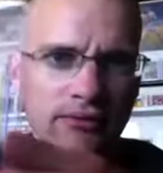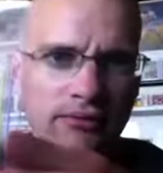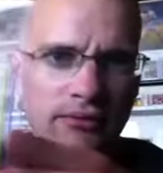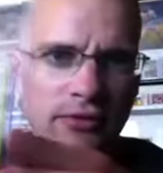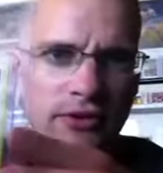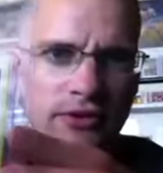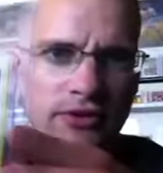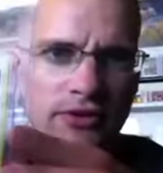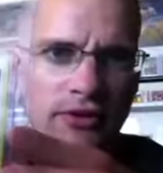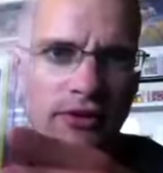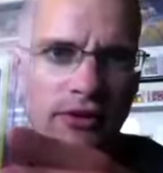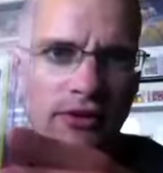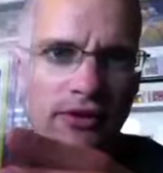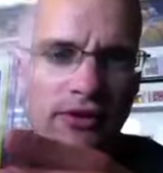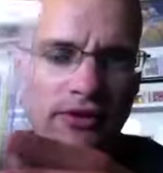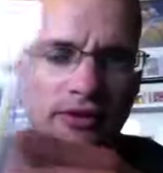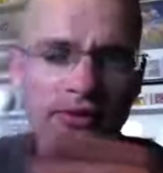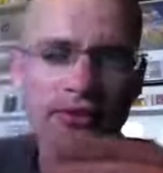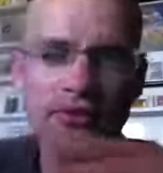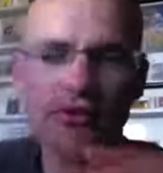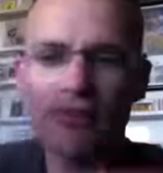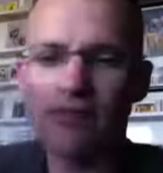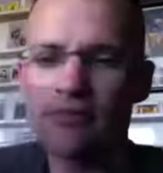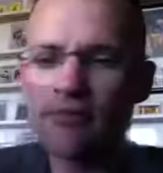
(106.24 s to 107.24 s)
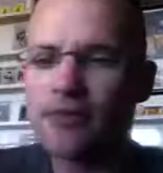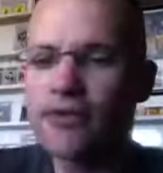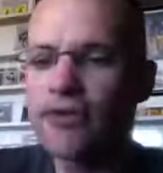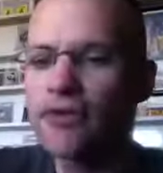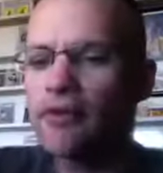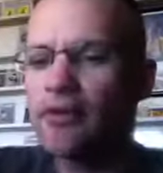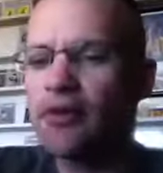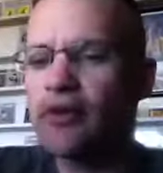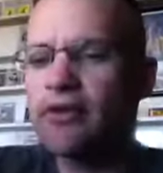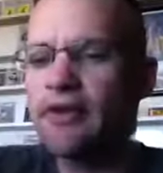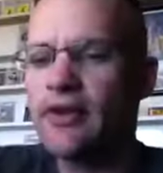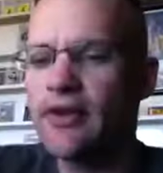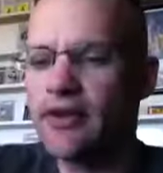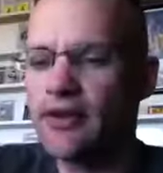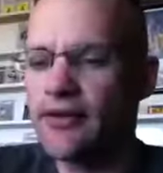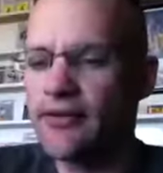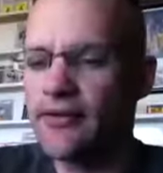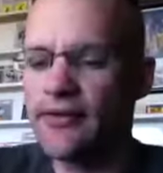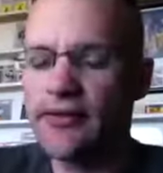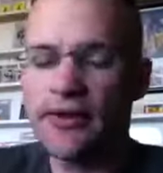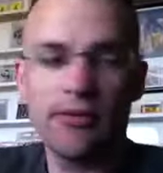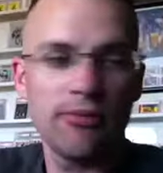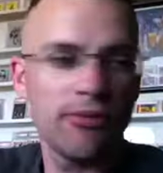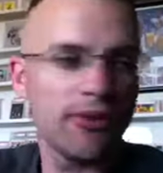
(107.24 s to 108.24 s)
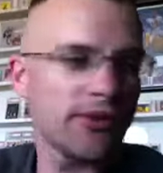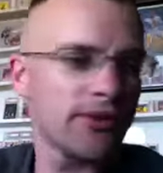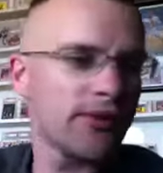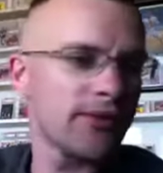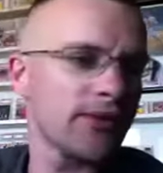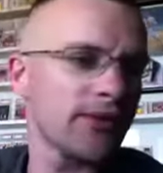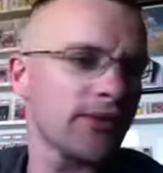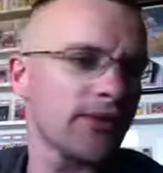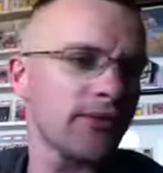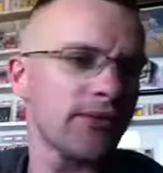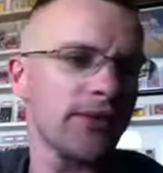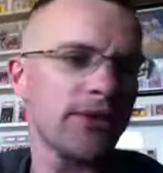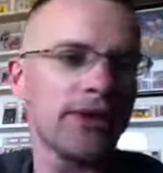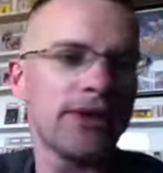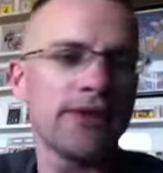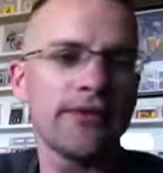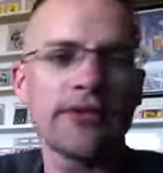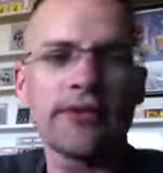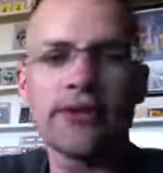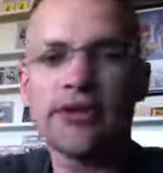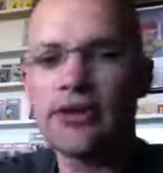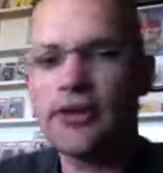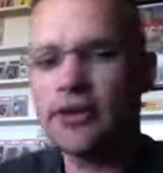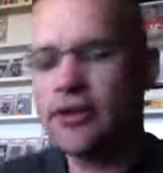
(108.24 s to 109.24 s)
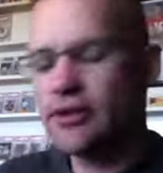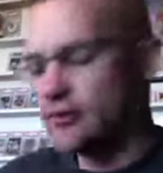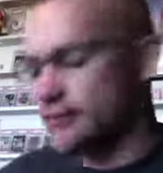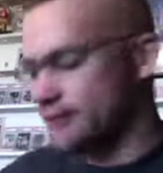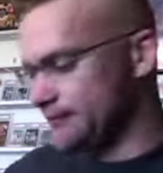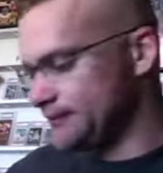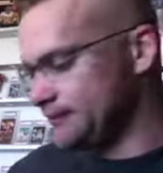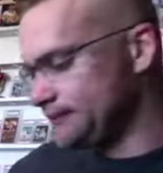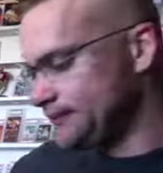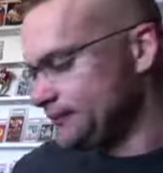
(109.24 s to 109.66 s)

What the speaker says: much taller than normal, so I'll take the freebies for the win every time.